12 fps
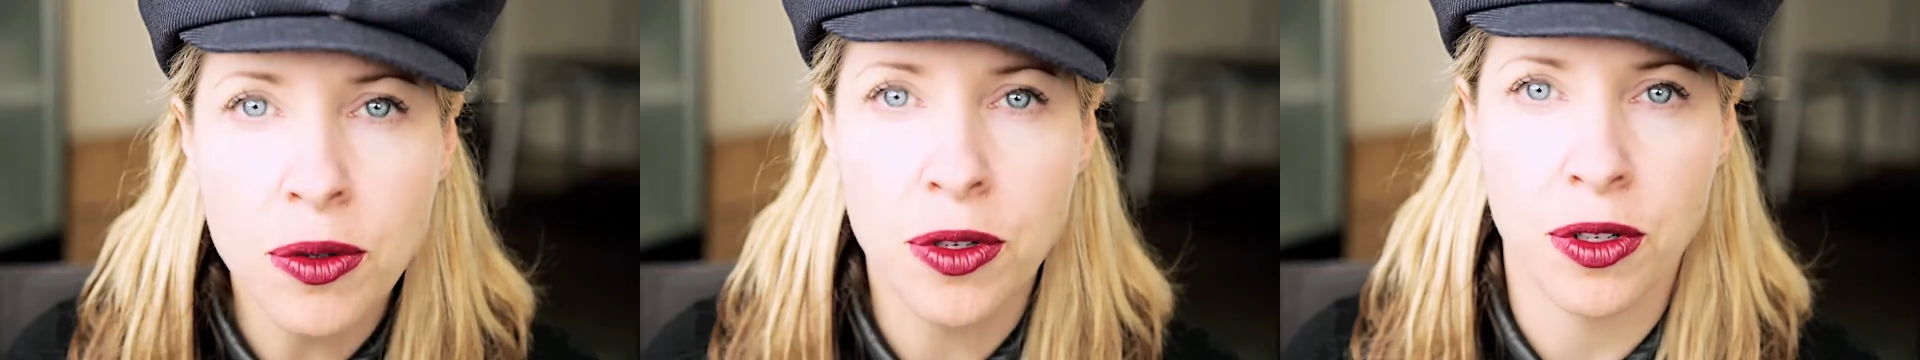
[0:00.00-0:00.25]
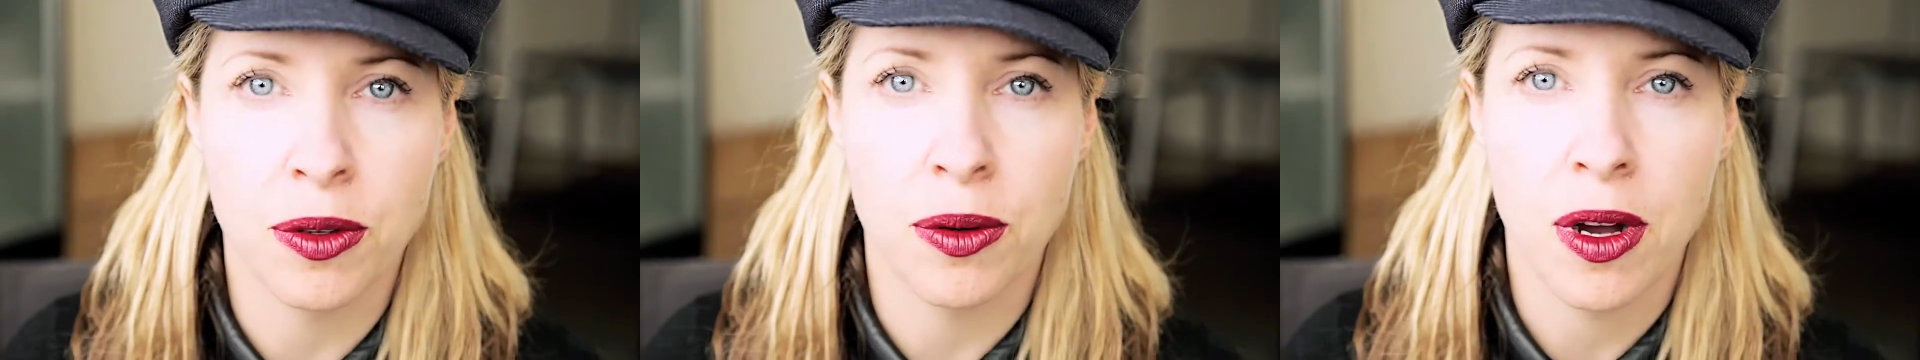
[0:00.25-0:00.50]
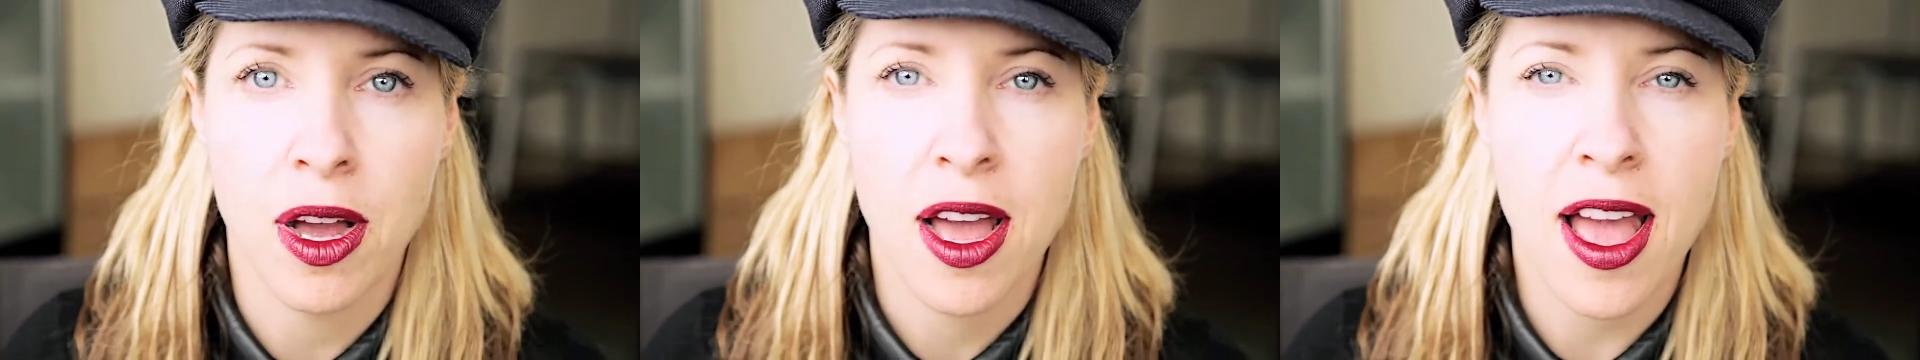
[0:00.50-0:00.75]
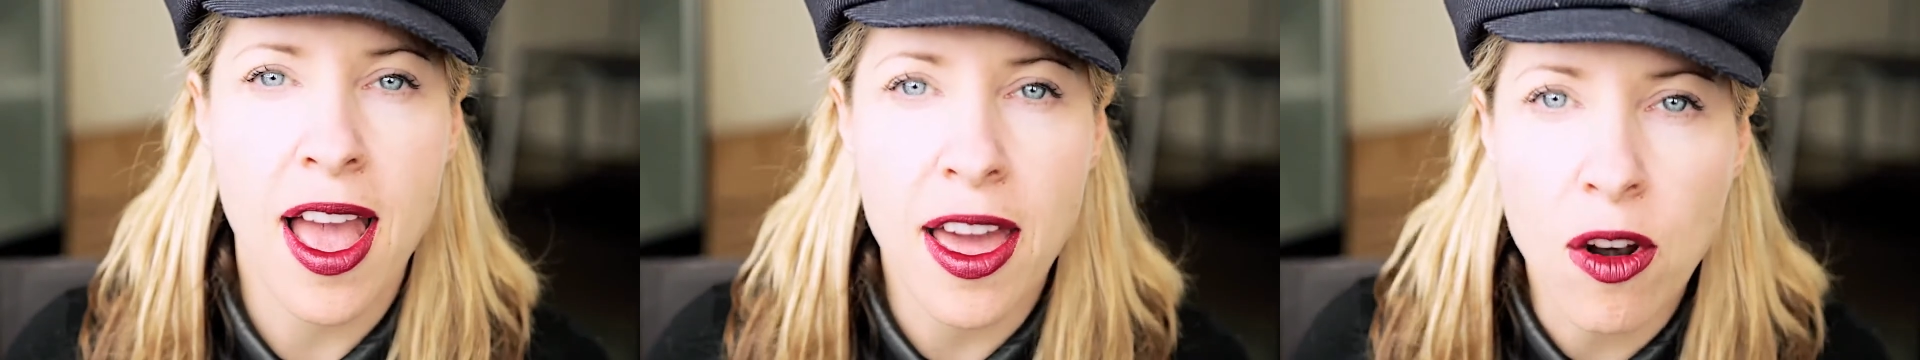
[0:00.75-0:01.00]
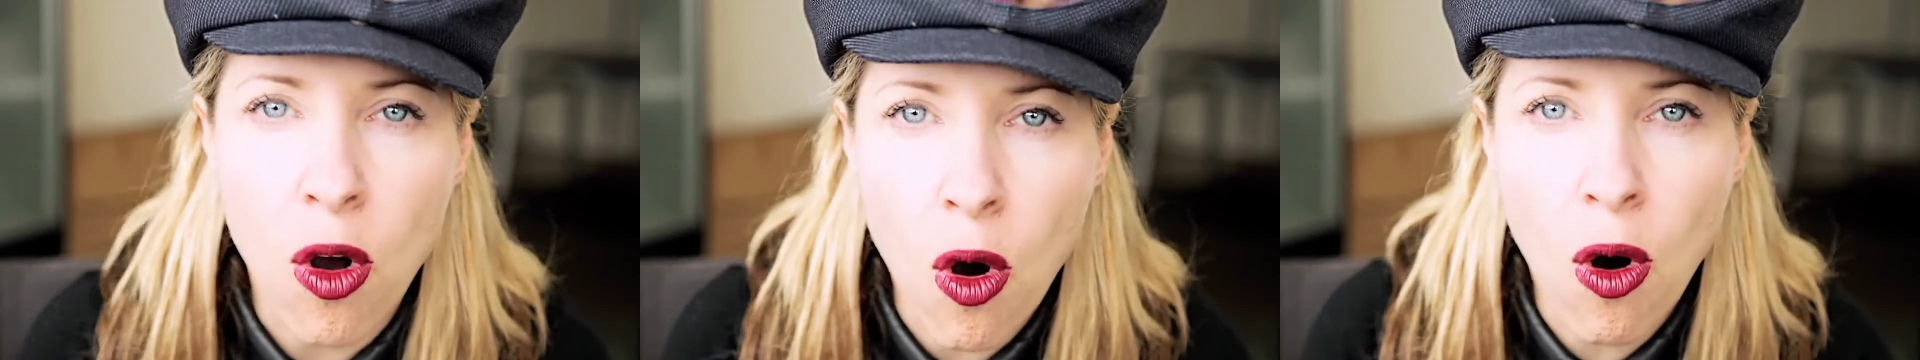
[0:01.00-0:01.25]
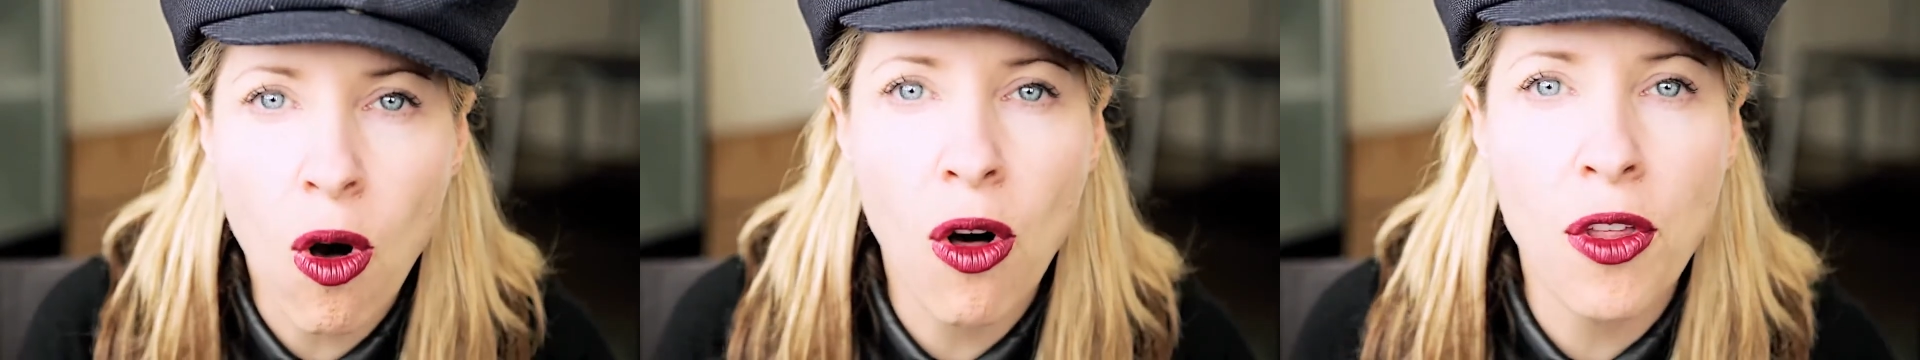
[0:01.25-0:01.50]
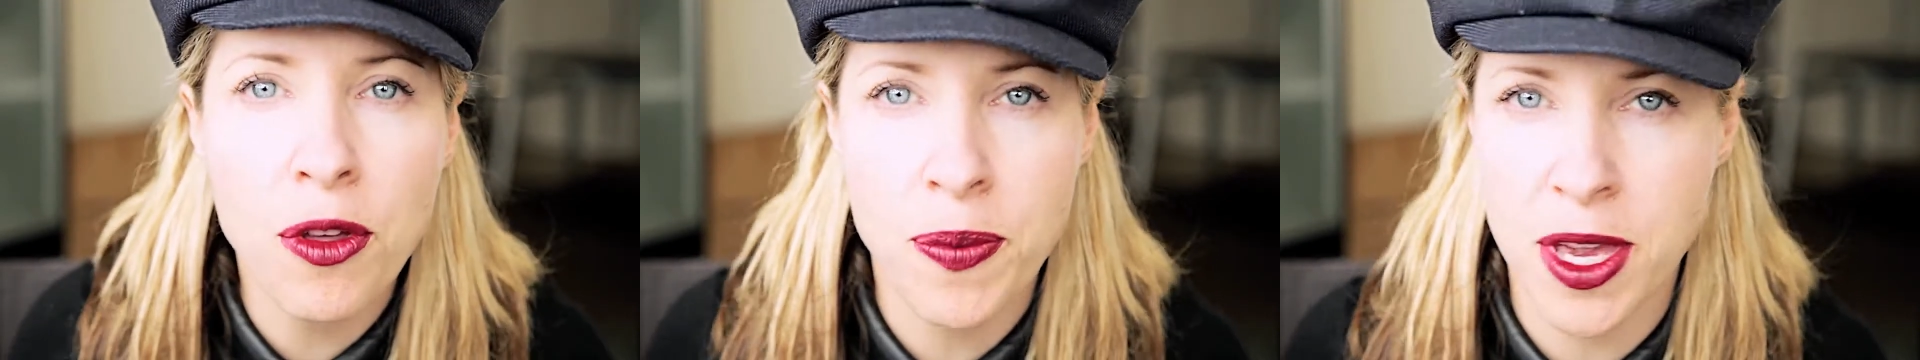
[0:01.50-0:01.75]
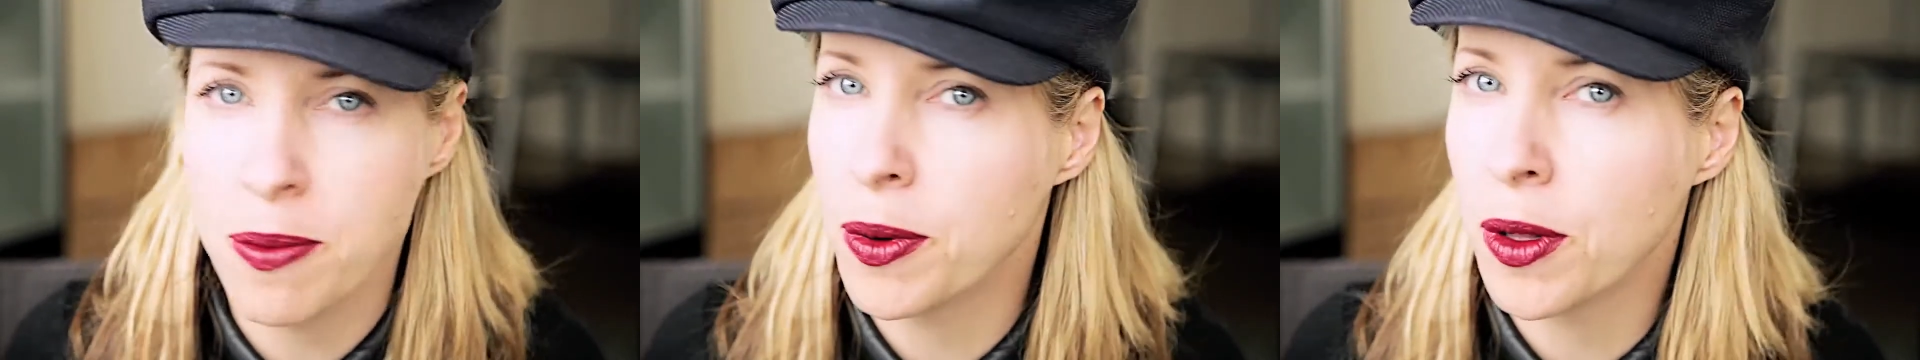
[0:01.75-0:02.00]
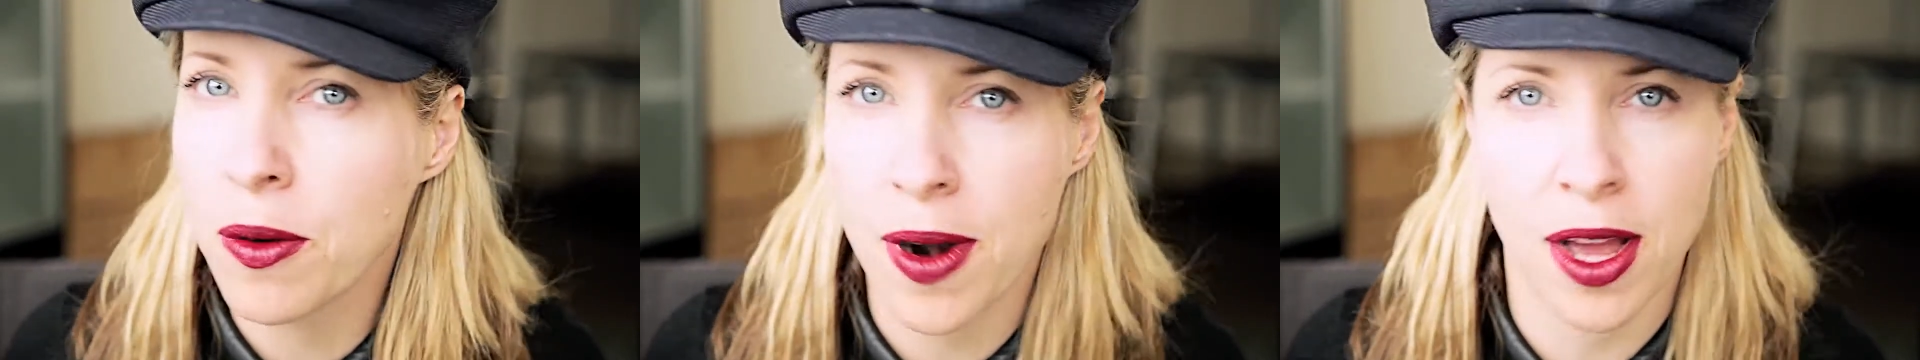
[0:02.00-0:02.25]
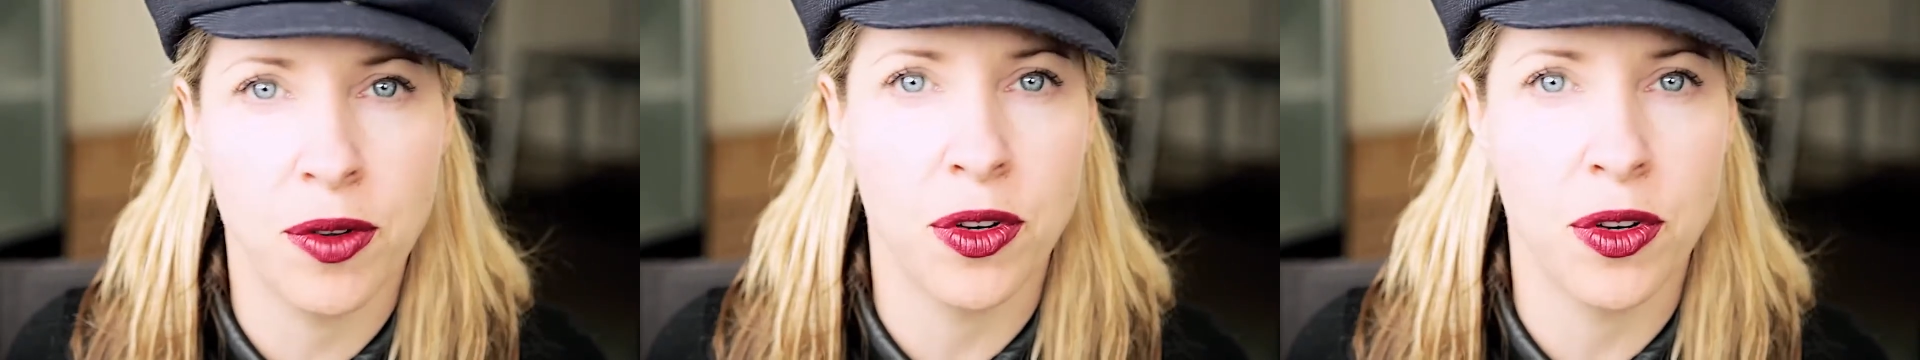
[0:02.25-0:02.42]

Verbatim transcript: do, and all the people around